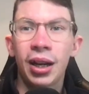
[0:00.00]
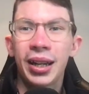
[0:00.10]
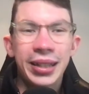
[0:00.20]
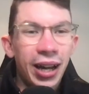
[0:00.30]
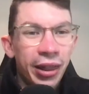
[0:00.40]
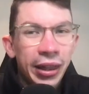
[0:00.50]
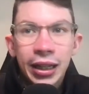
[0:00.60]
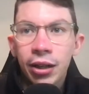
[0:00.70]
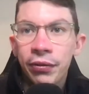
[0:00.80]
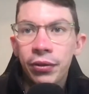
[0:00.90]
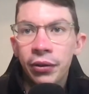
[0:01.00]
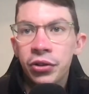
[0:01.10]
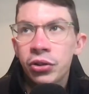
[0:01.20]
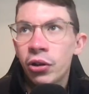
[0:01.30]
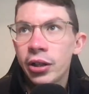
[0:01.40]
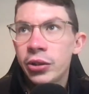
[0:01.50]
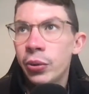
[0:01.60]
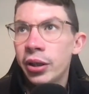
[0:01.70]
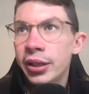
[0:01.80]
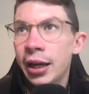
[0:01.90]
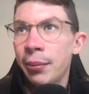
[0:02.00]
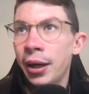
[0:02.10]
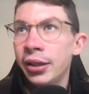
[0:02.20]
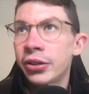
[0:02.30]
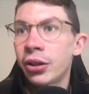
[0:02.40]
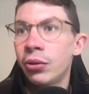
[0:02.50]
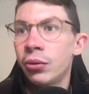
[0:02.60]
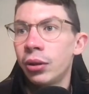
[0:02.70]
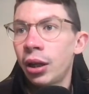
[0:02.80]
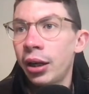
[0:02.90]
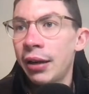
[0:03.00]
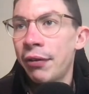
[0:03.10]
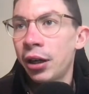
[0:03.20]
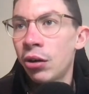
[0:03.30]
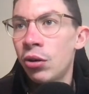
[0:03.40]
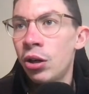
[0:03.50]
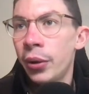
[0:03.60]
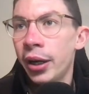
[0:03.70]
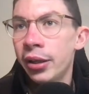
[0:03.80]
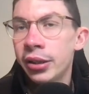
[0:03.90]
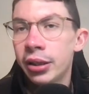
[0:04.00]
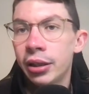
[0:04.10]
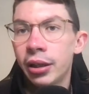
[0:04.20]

Yeah, I think I've tried to work this out, mate. So, like, if I go Lewis,